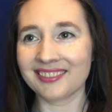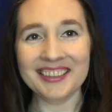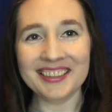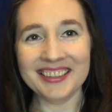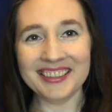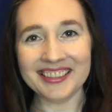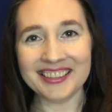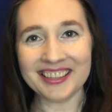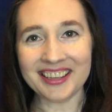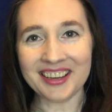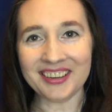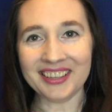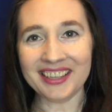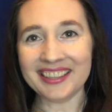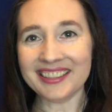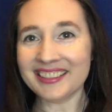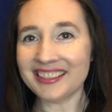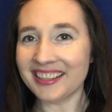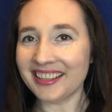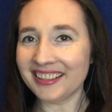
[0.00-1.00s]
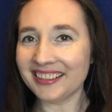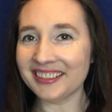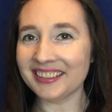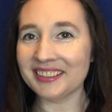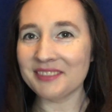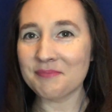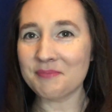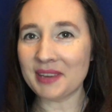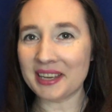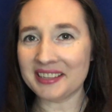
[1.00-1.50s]
So he did
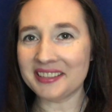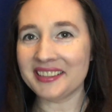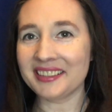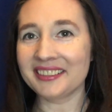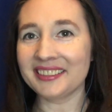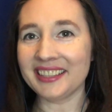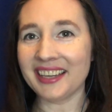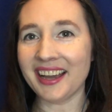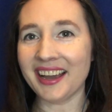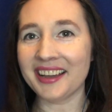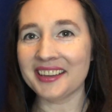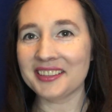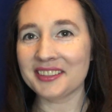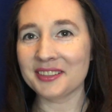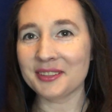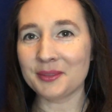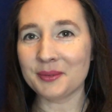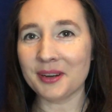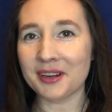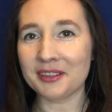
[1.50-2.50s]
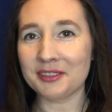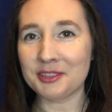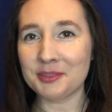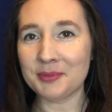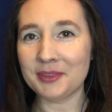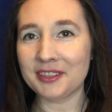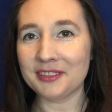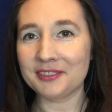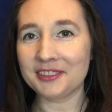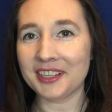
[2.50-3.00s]
basically ask the water
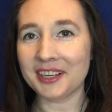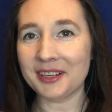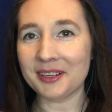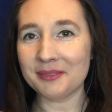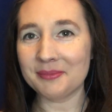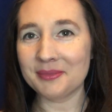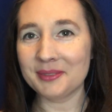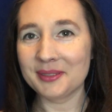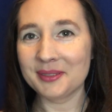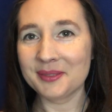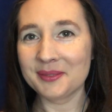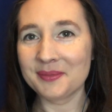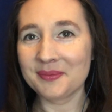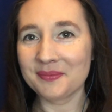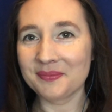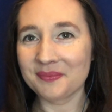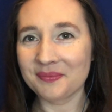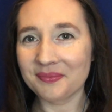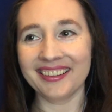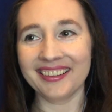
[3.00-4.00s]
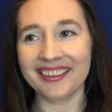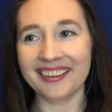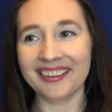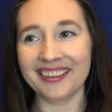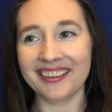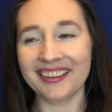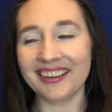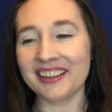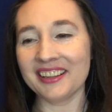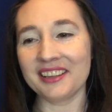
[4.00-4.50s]
spirit for help.
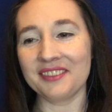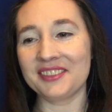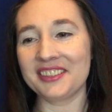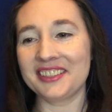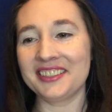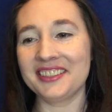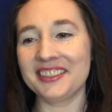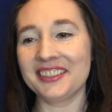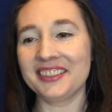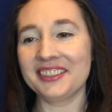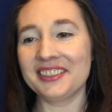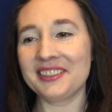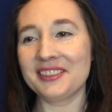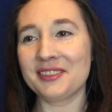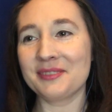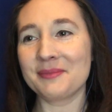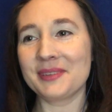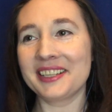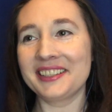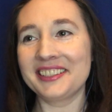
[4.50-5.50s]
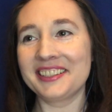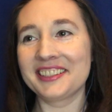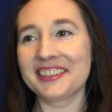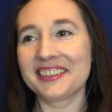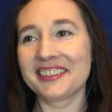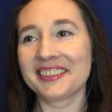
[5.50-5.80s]
I love this series so much.